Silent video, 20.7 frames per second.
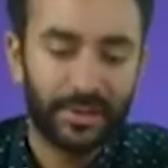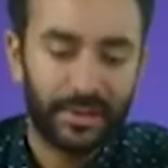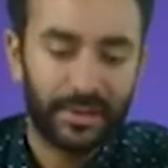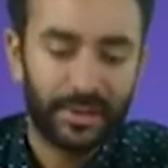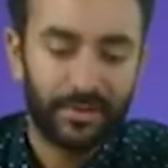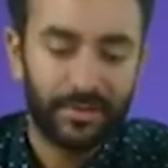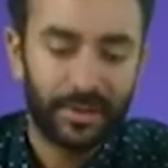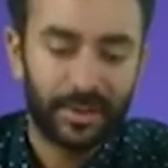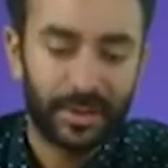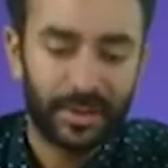
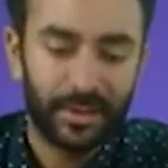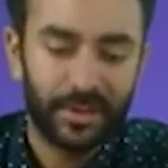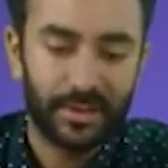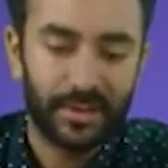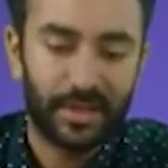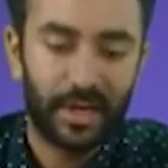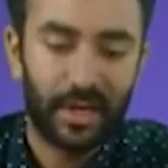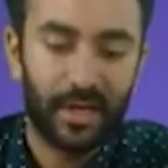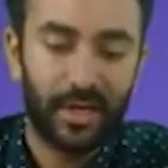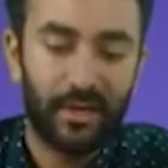why are we
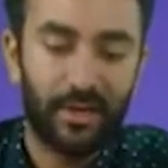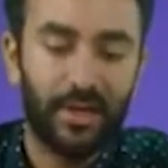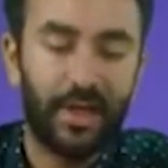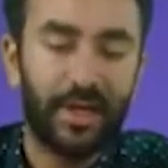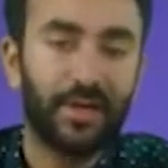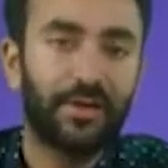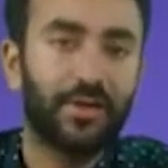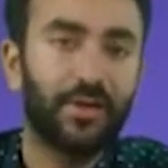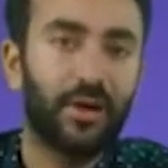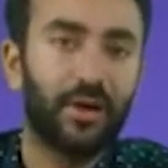doing this is
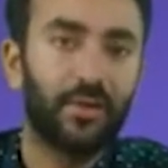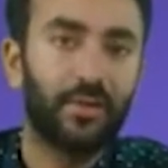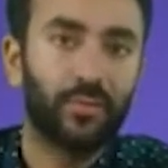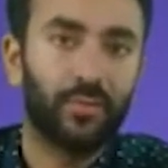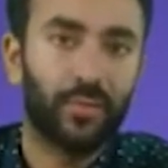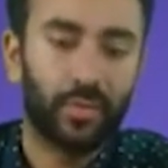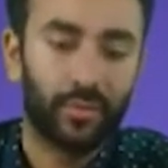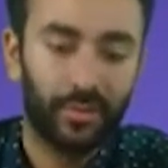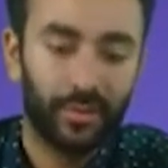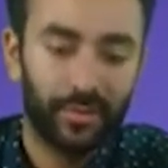because
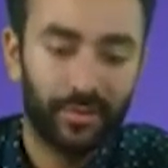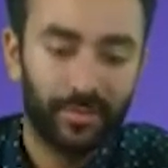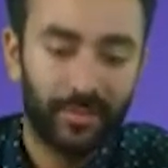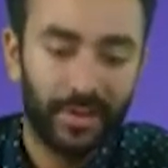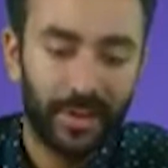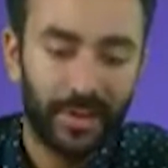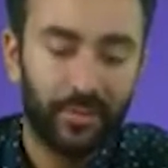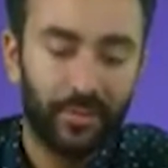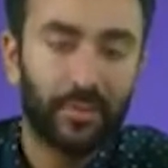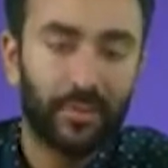
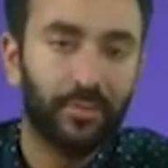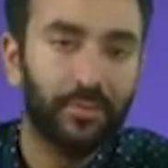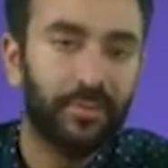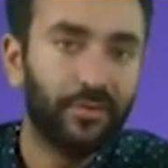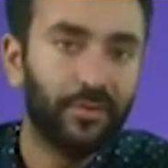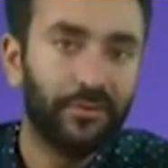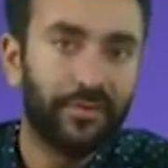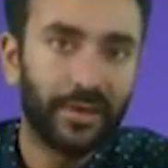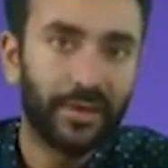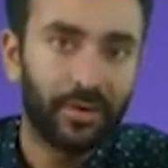later on
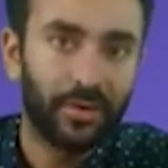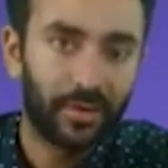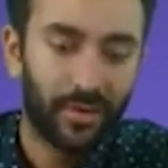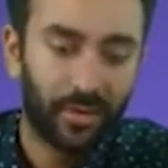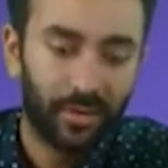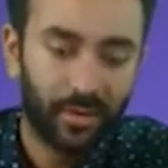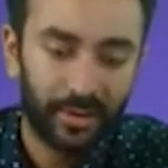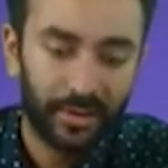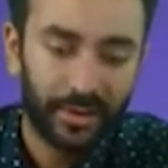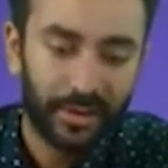when we'll
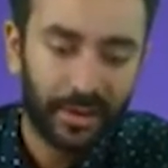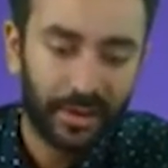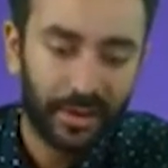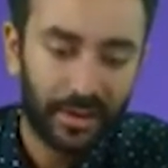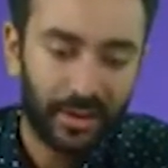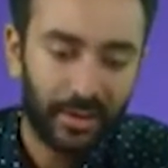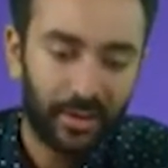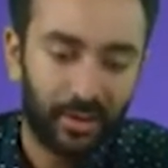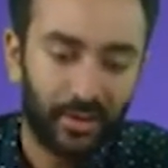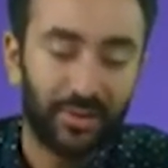be
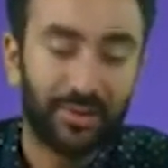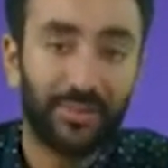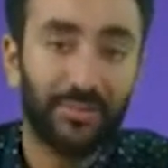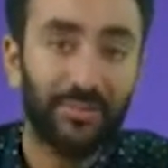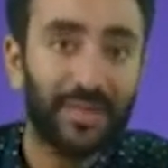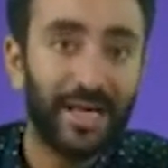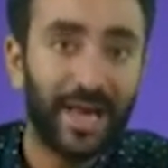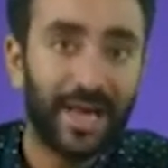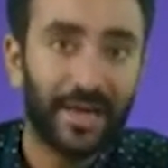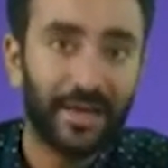removing
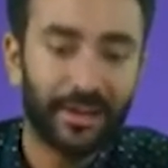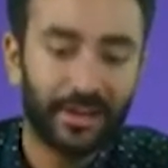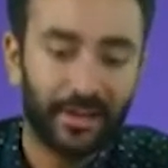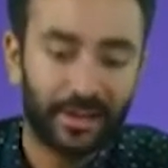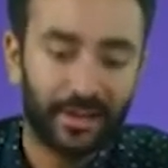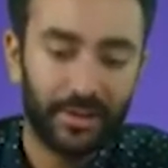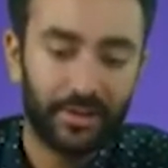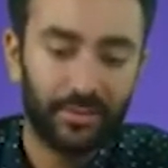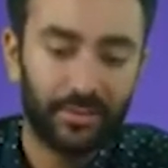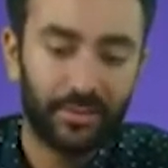all
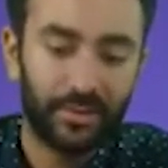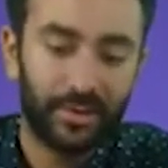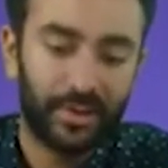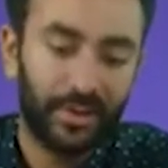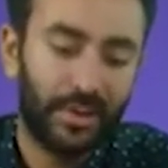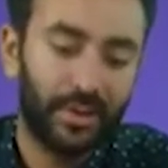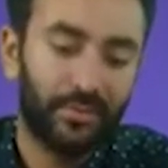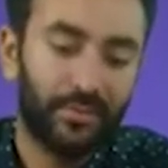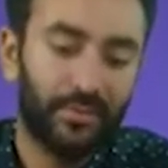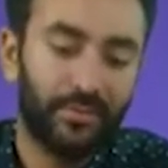the
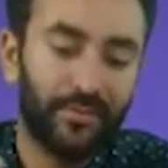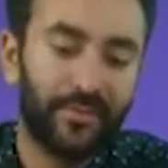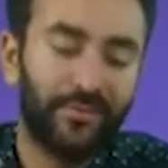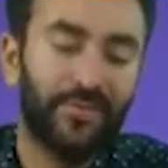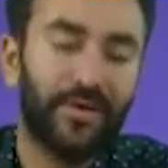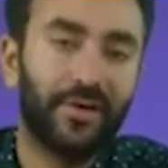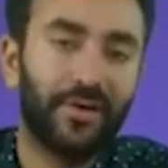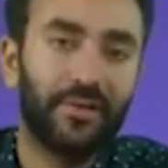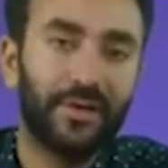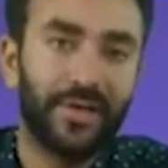black,
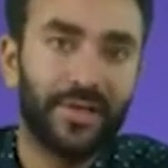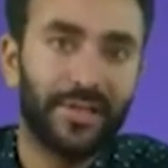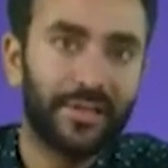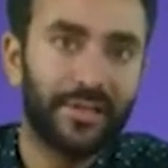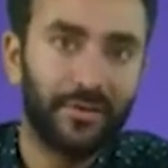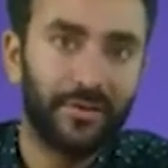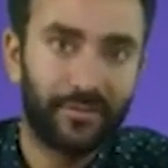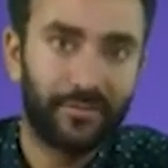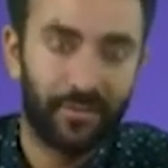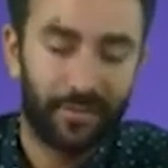
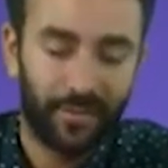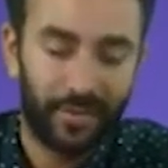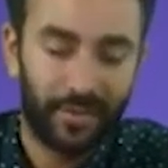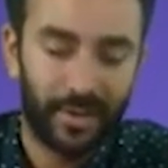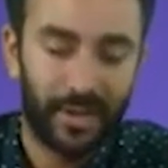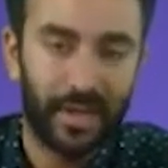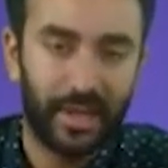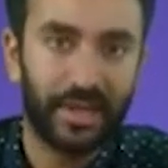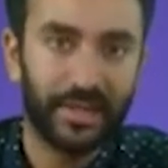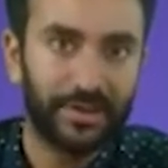it will be
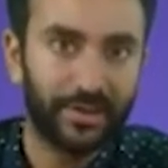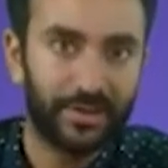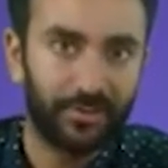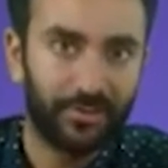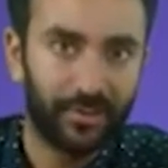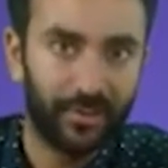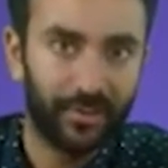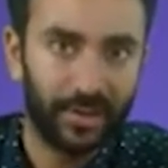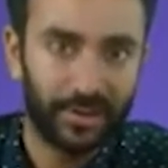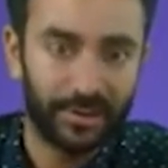very
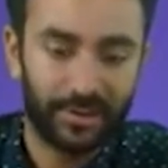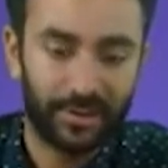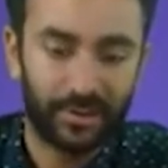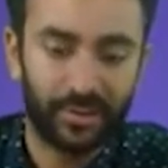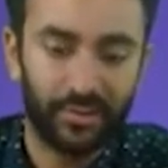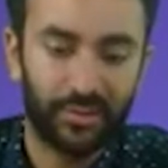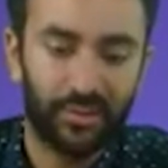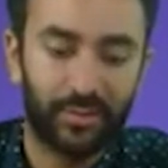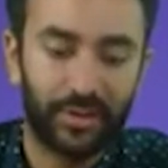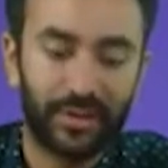easy for
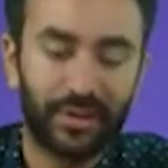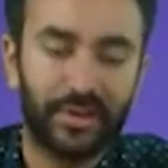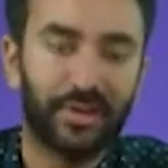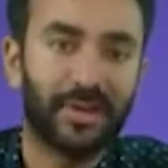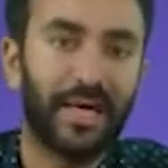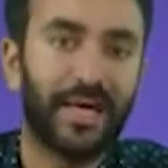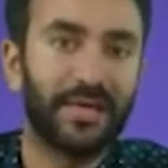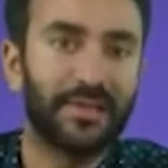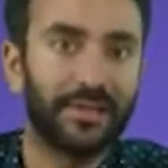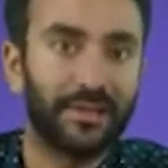the edge
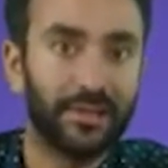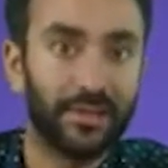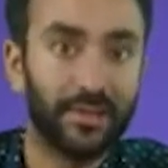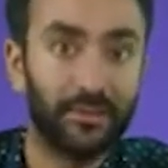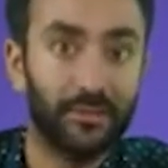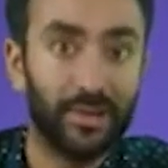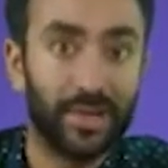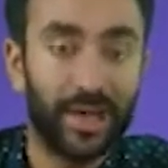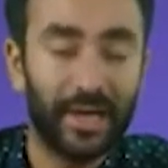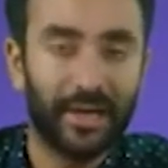avoidance
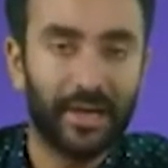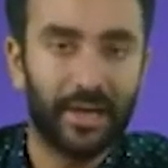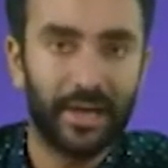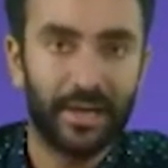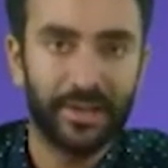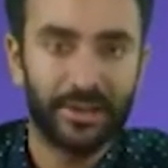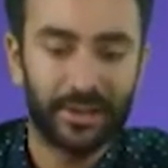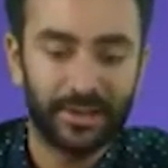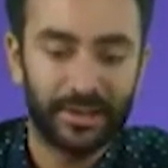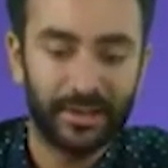to
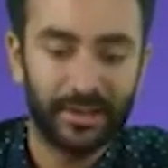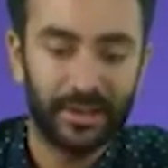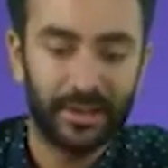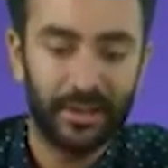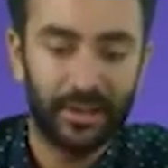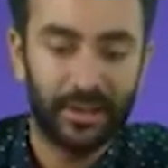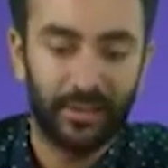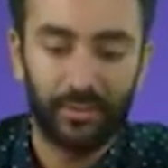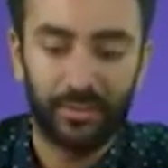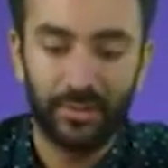recognize the
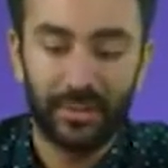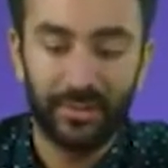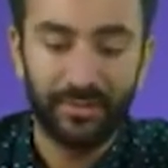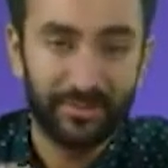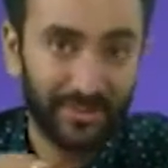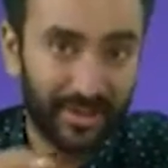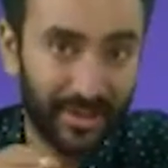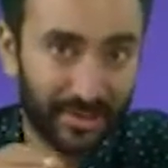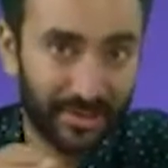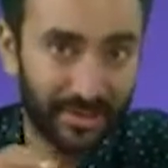black
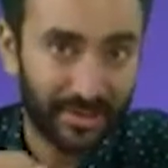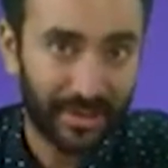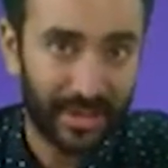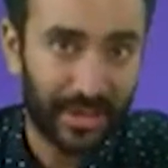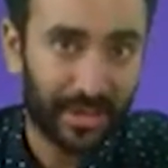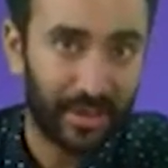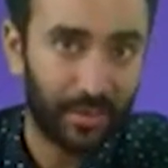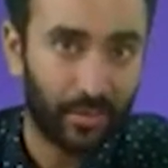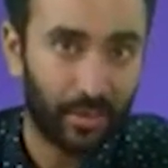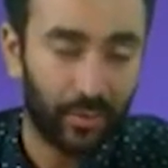edges, and
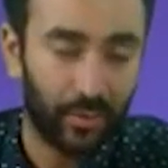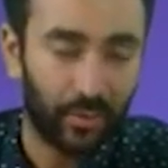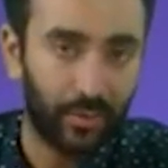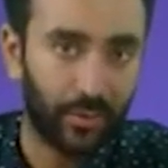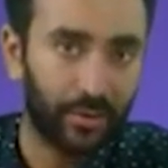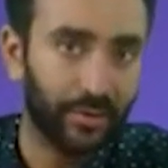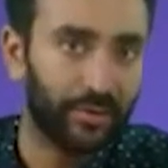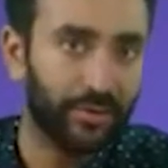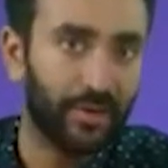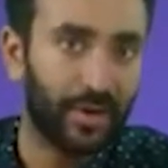then we'll leave
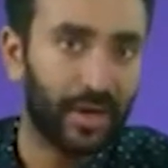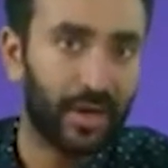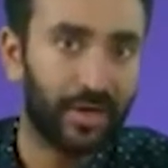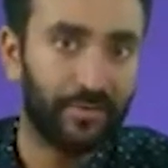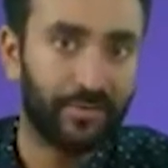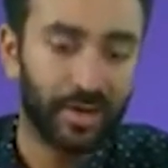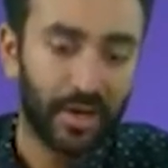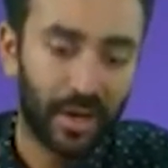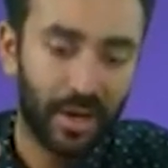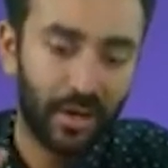
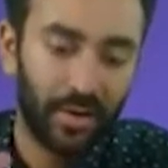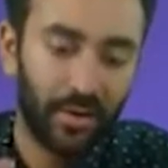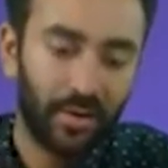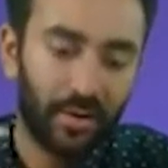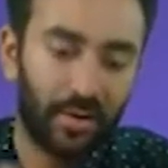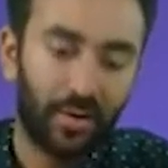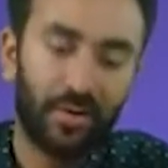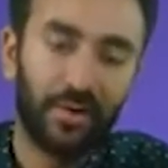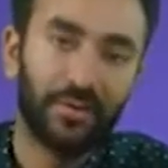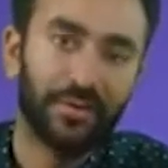exactly what we
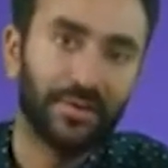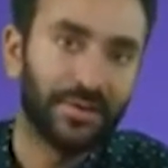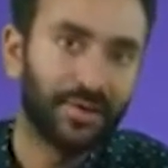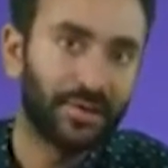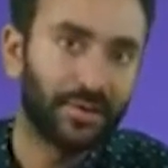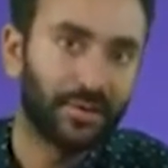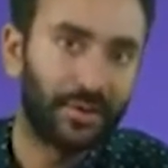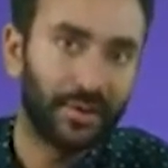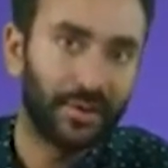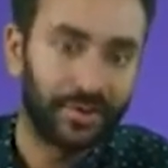want to have
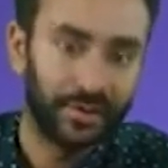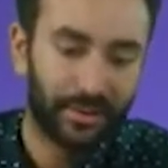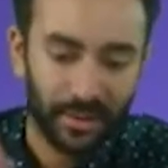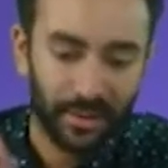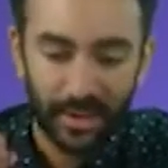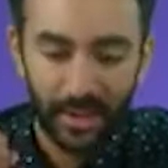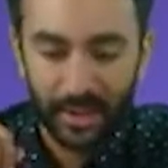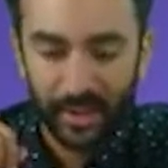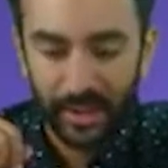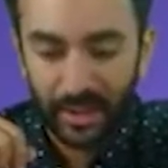
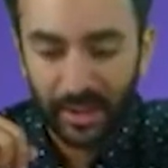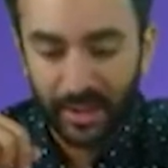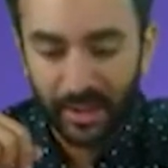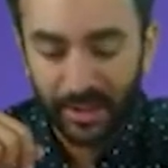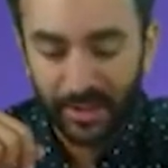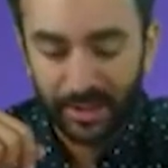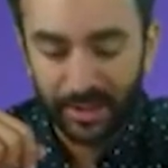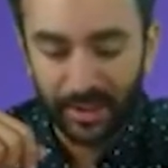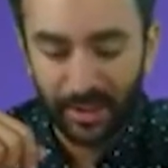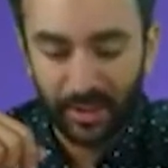on the
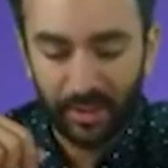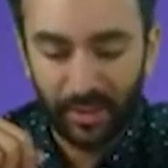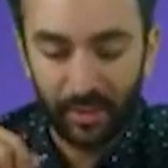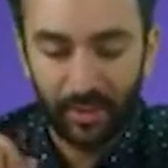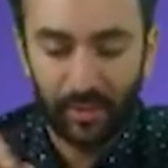screen.